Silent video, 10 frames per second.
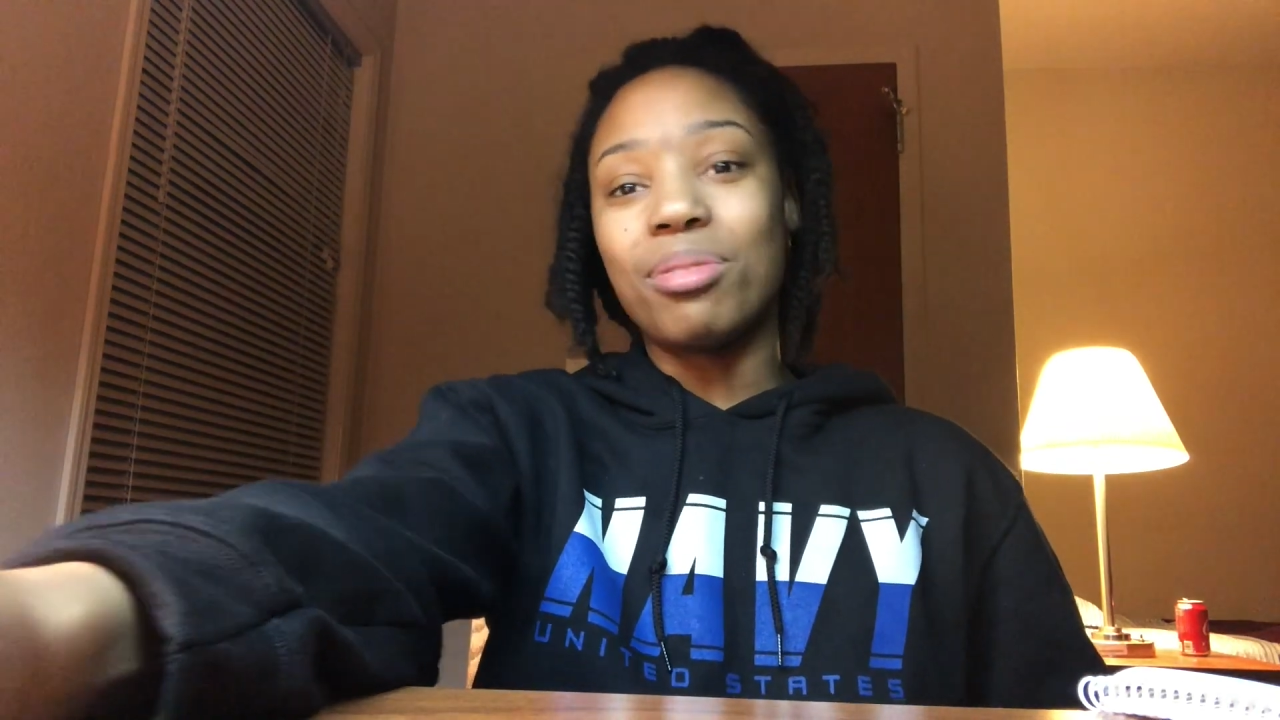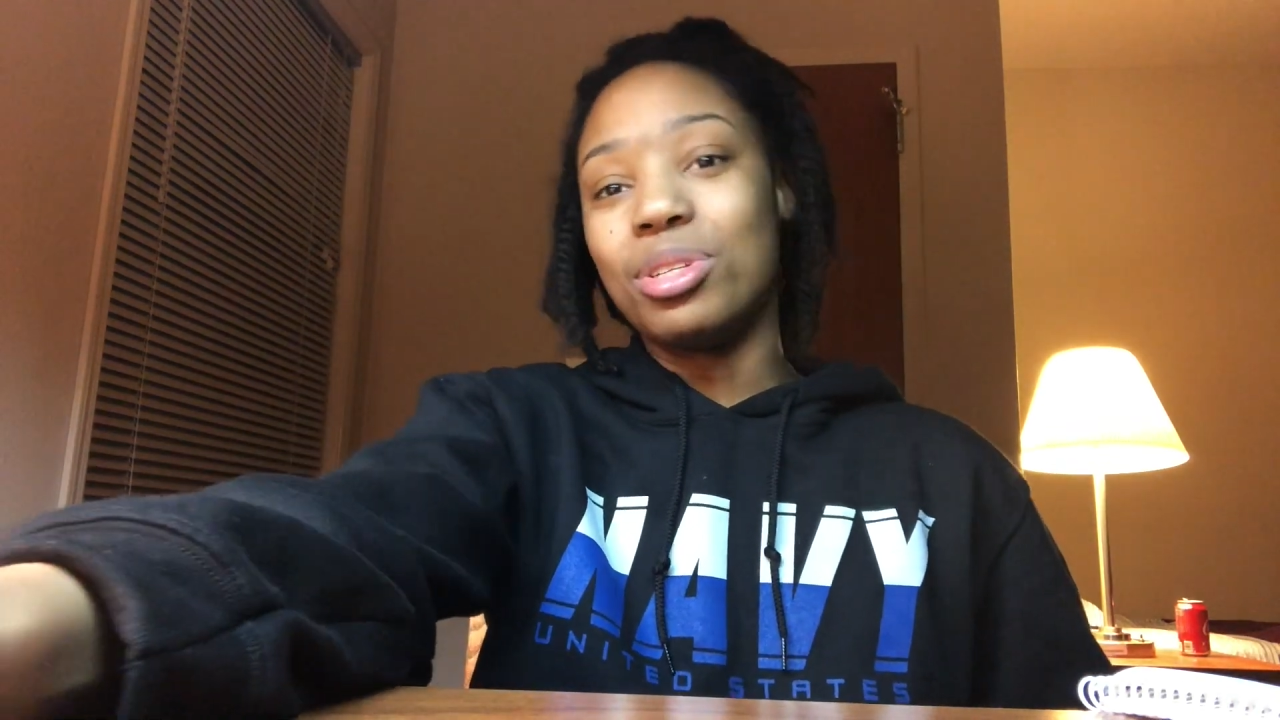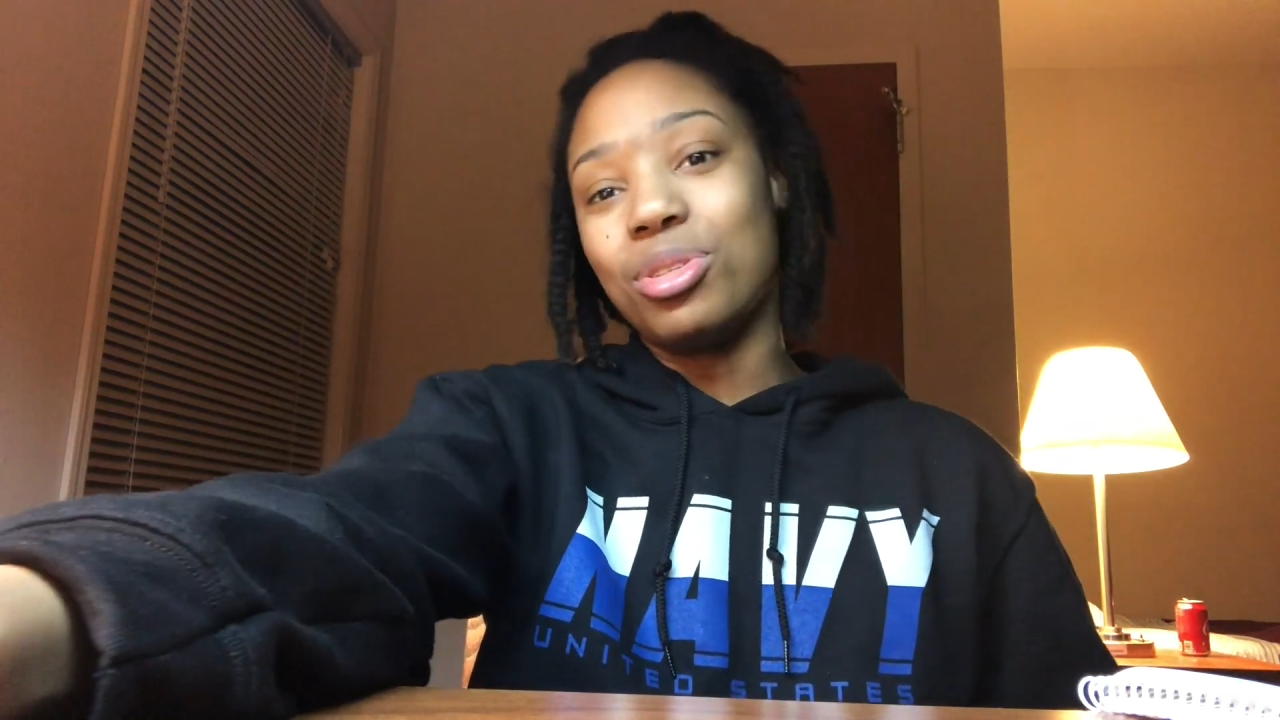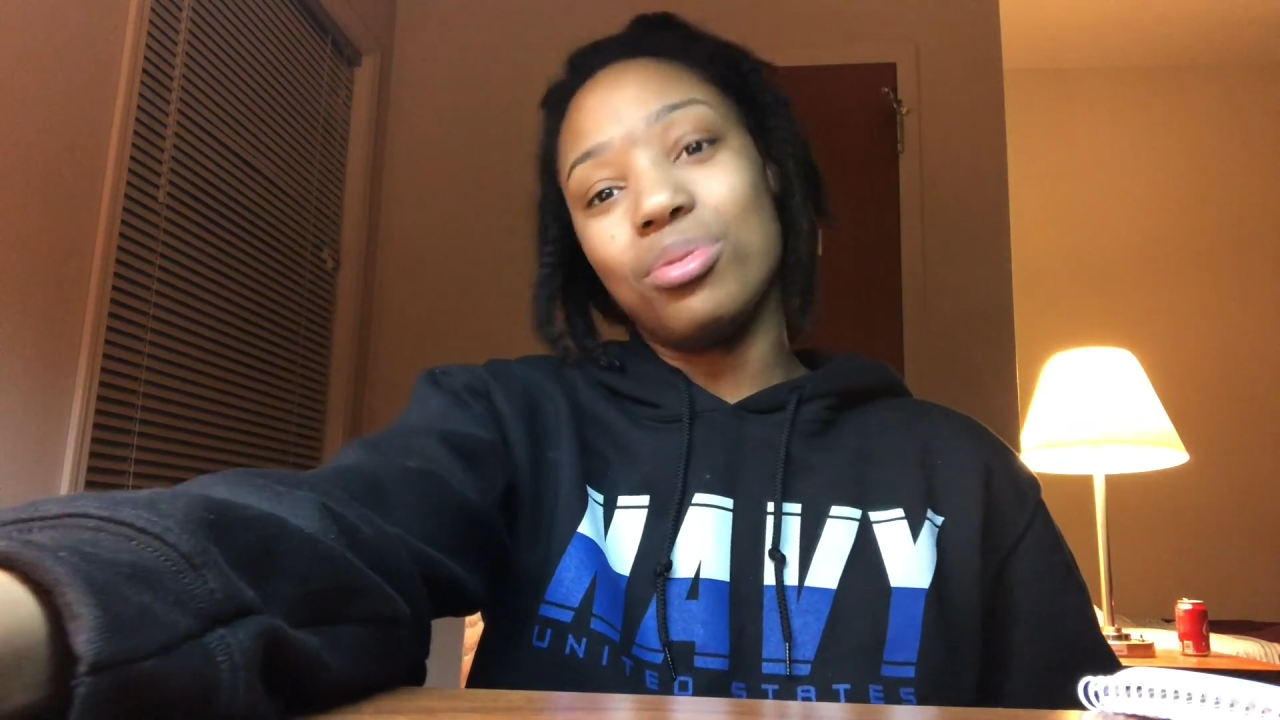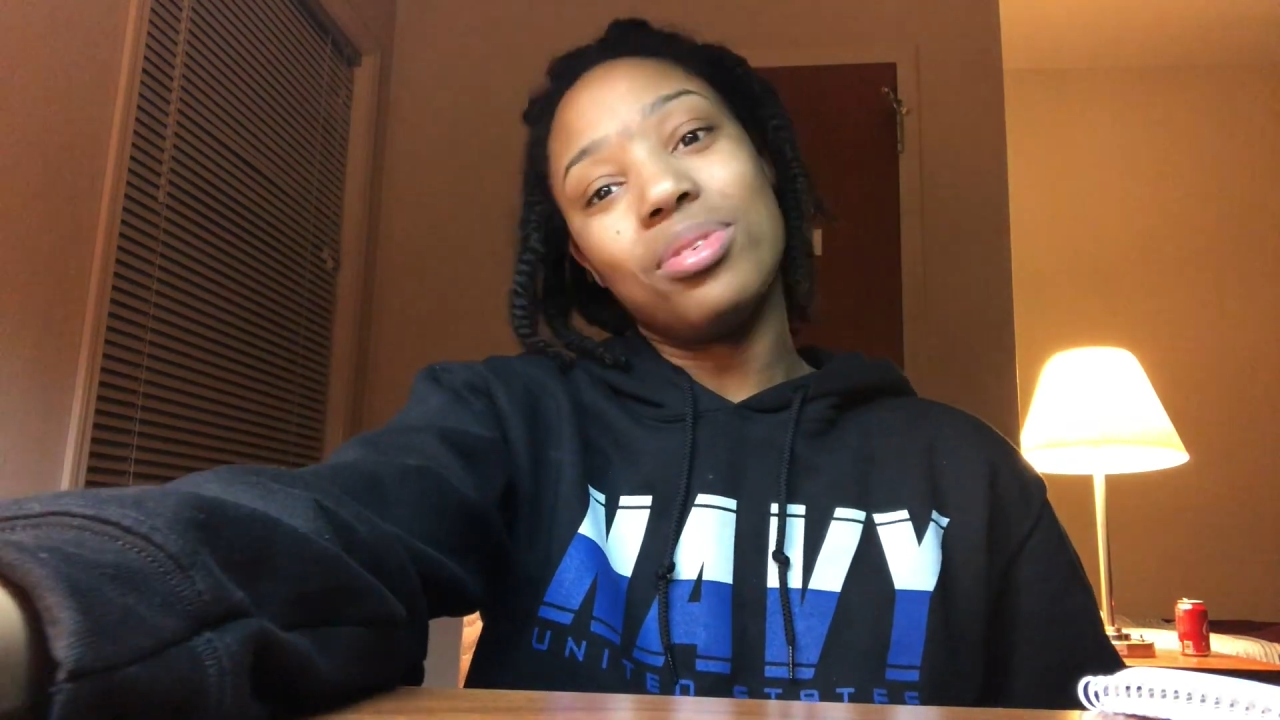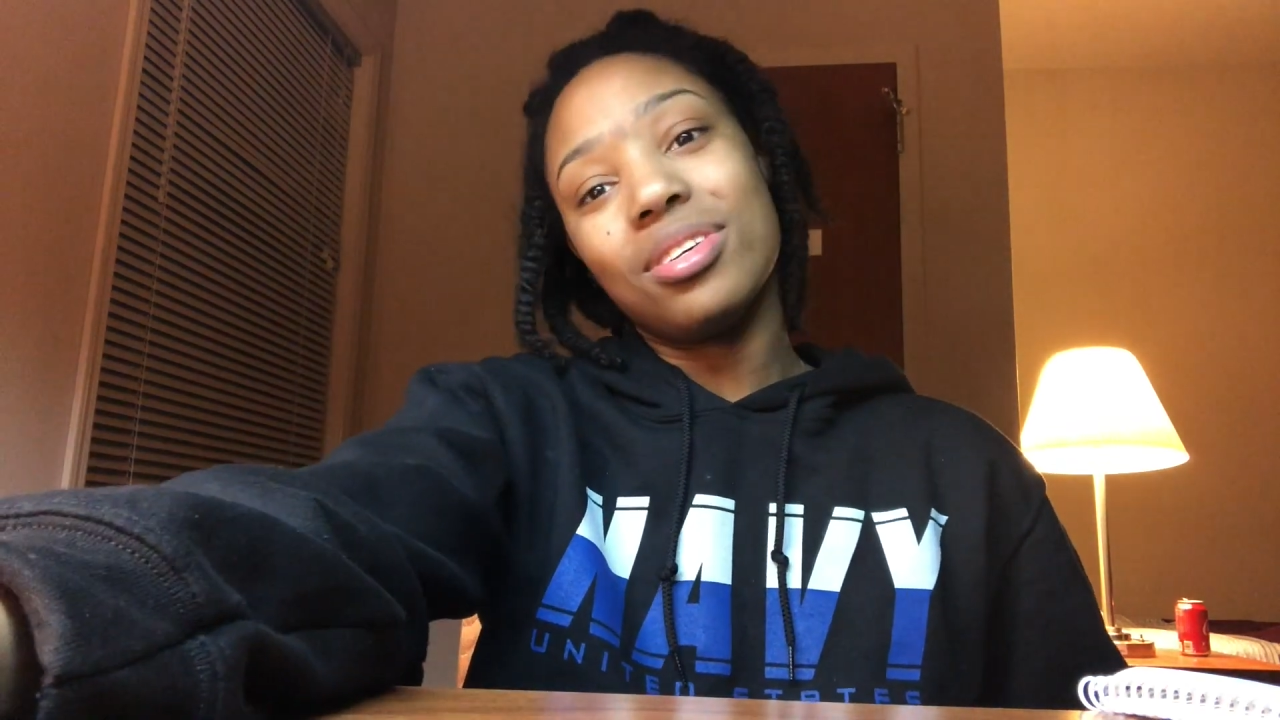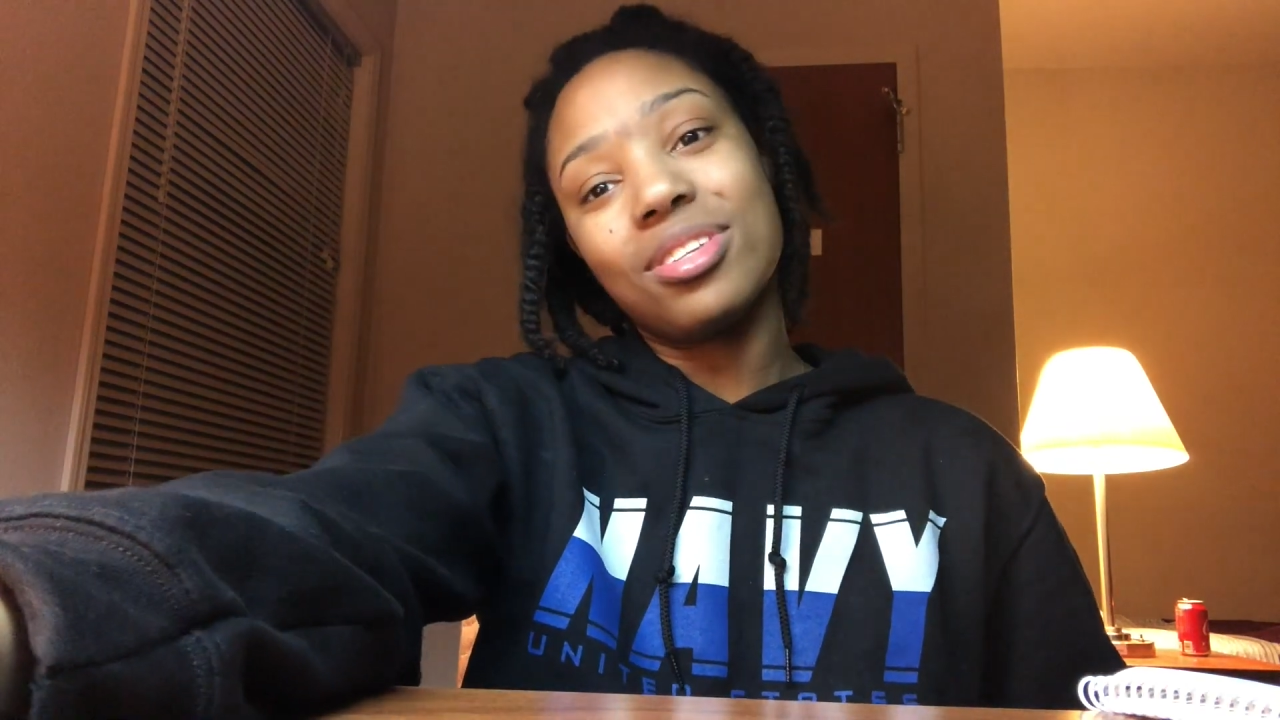what you want.